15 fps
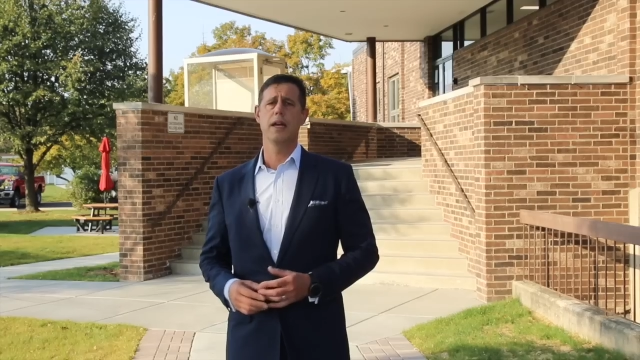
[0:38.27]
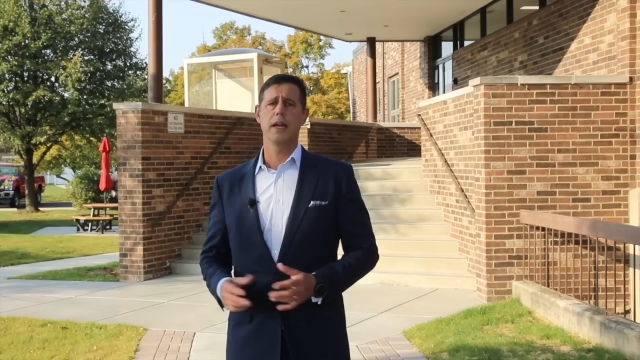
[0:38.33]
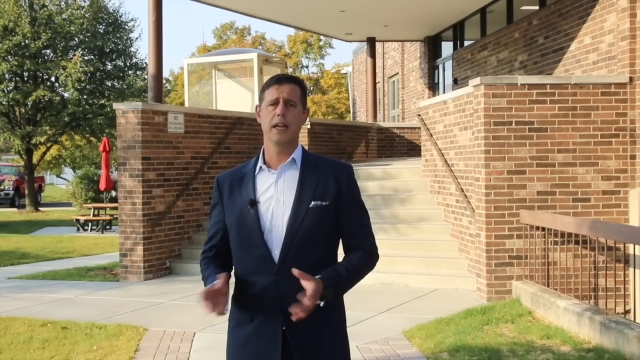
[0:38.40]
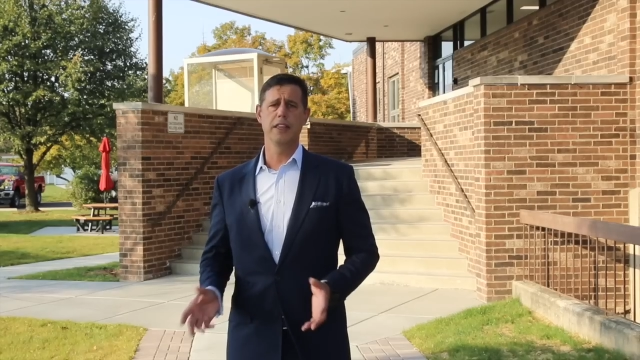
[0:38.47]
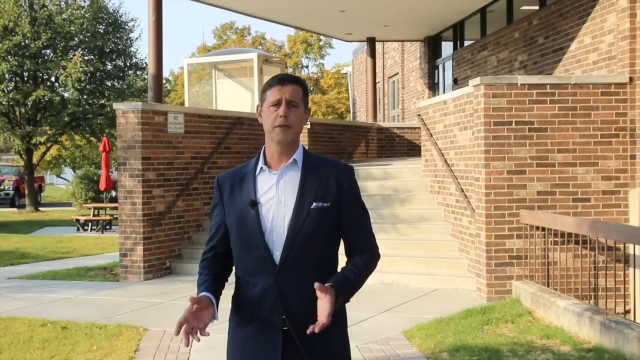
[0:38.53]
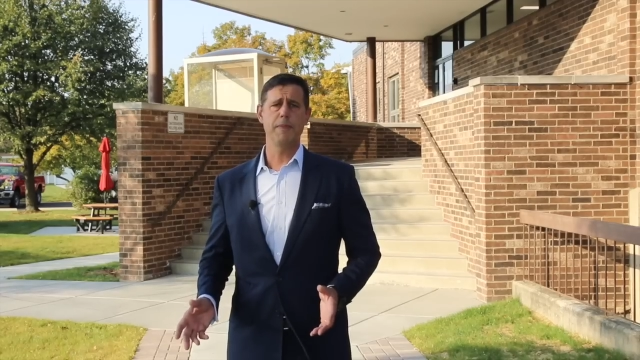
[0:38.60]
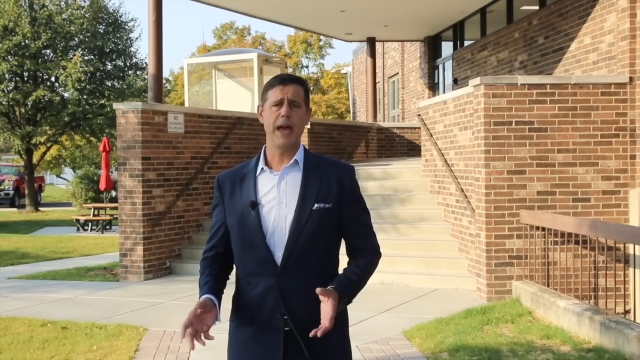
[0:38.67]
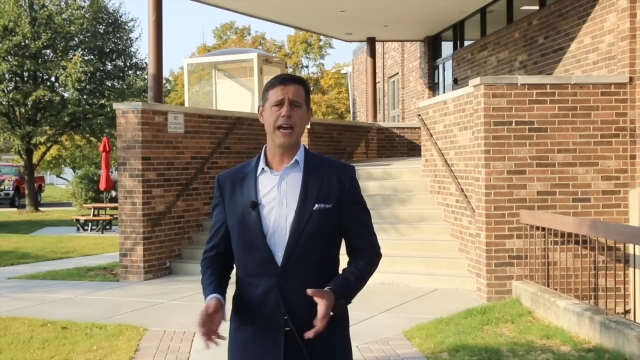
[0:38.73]

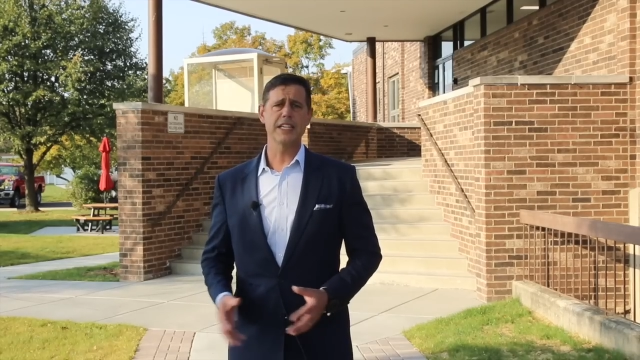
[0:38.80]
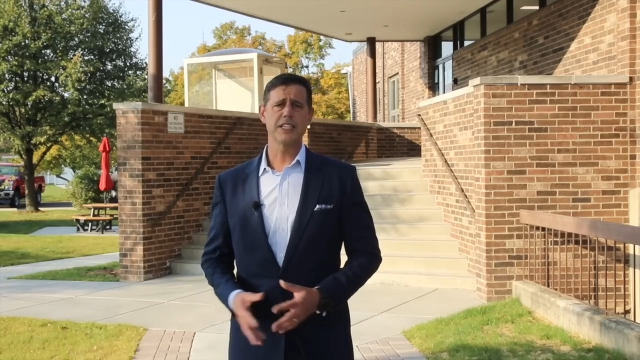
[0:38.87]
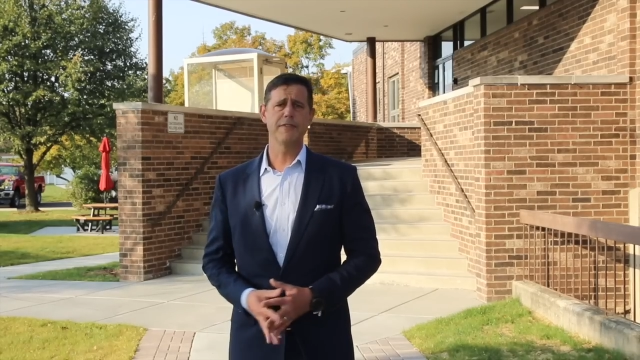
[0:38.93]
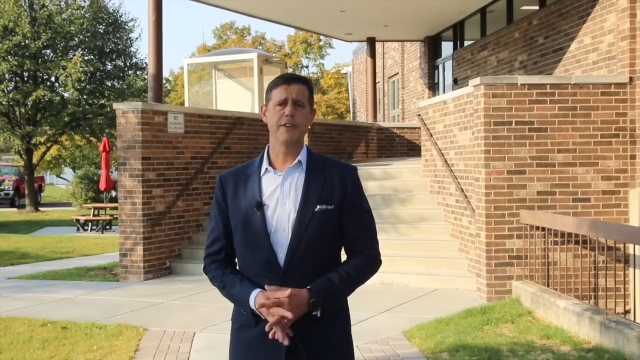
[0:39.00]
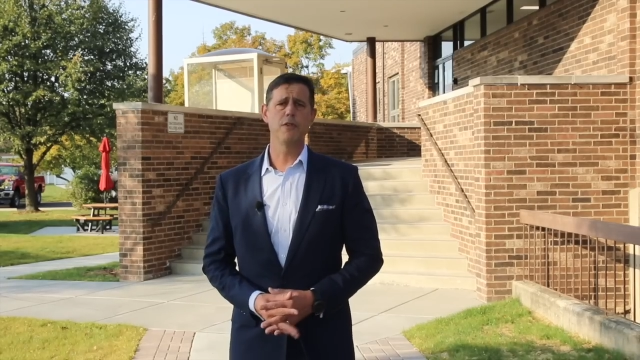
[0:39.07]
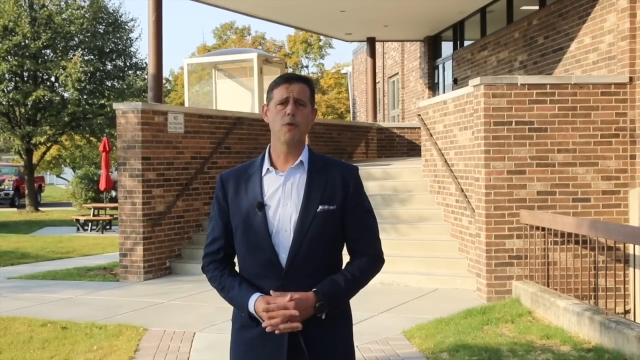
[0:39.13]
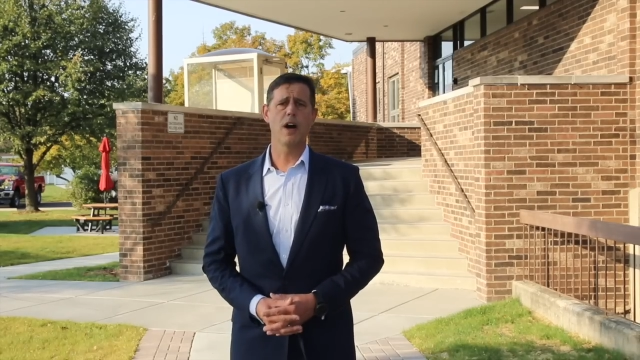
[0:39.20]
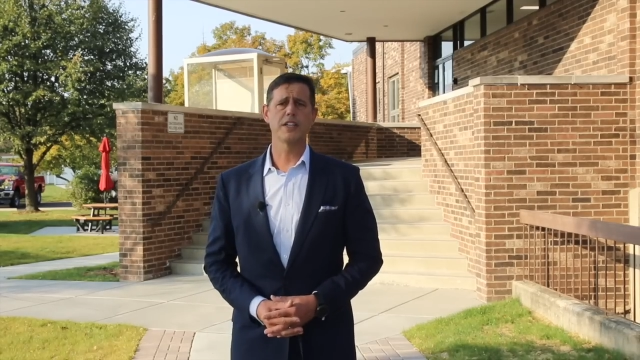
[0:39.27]
In the past, if
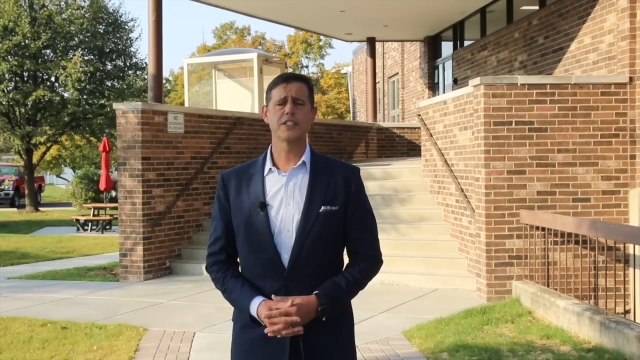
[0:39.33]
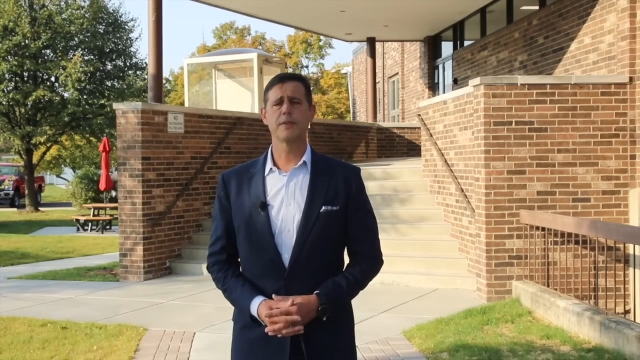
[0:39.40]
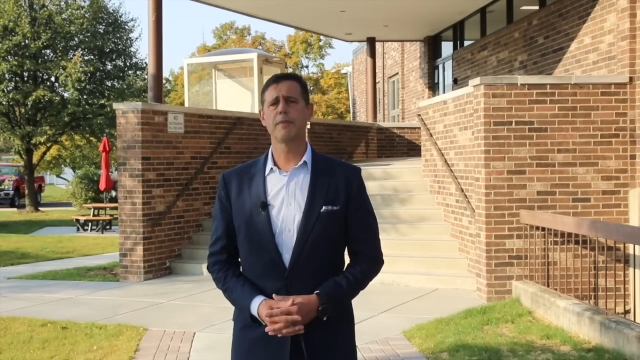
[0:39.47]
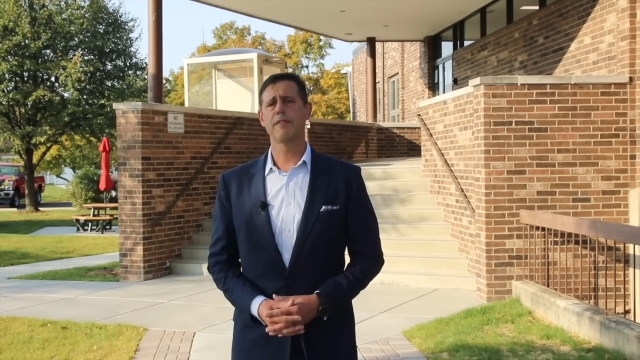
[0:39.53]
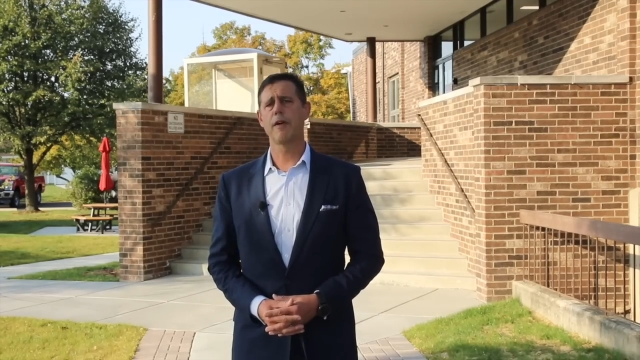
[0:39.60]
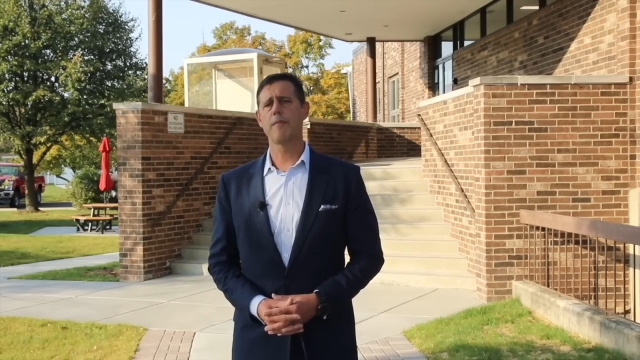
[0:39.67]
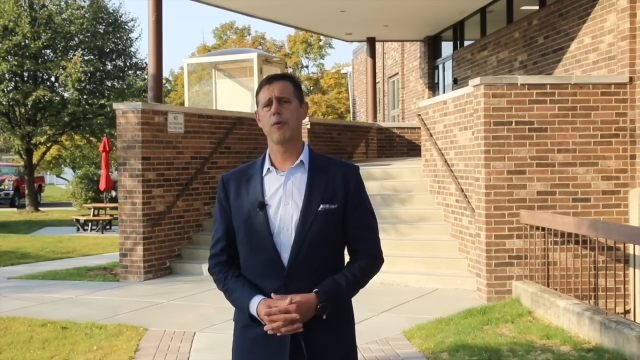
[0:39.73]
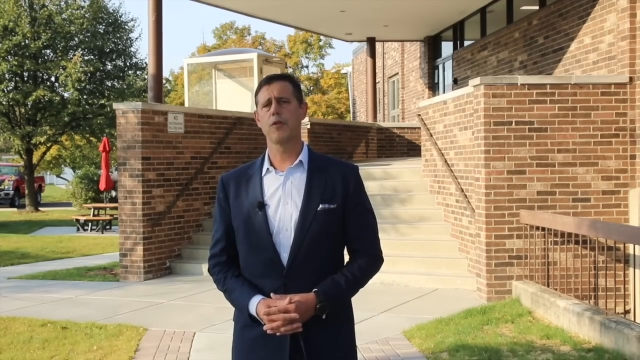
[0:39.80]
you watch some
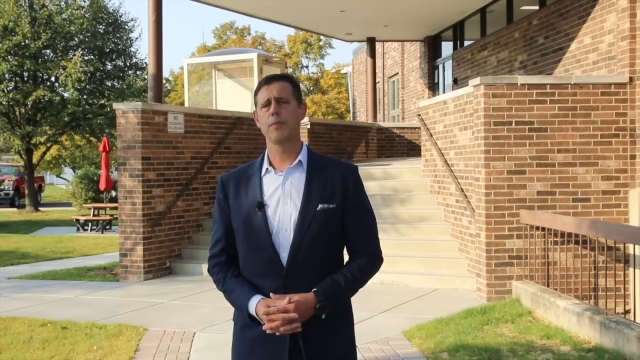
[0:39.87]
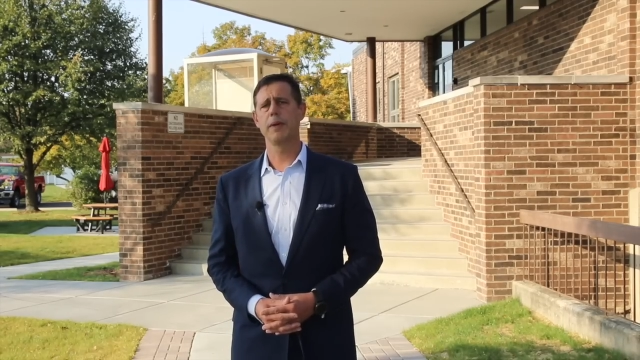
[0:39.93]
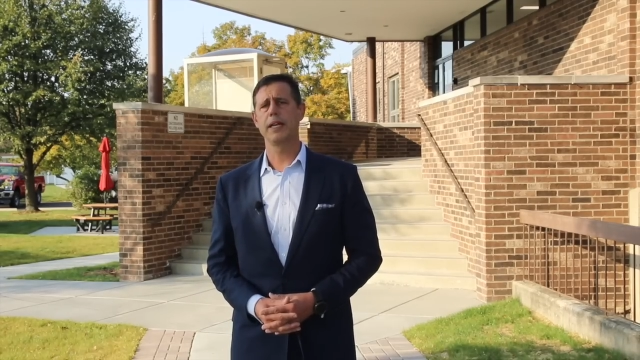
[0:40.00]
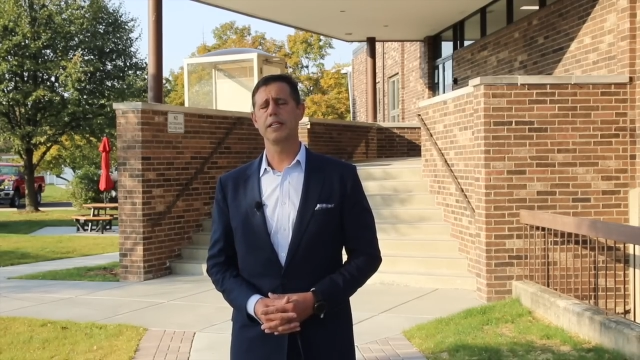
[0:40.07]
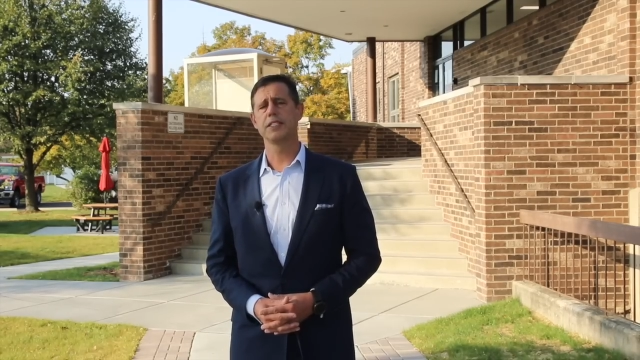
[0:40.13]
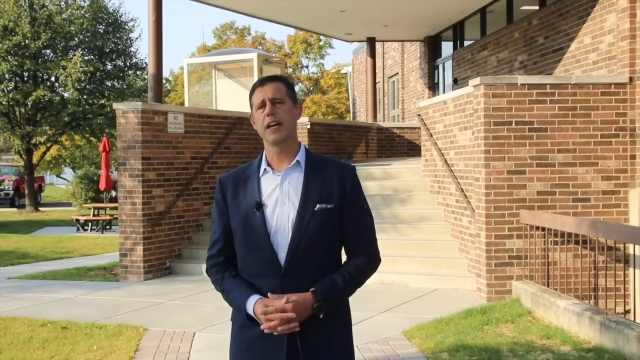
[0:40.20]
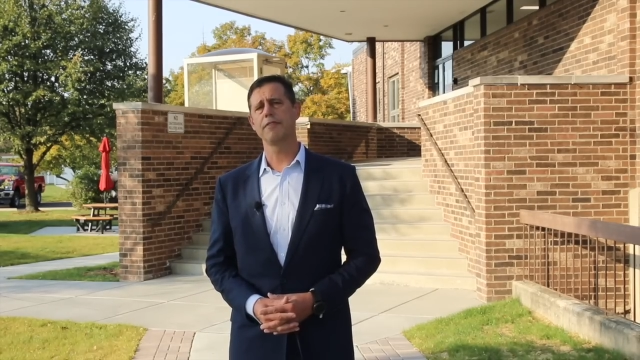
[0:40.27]
of our board meetings,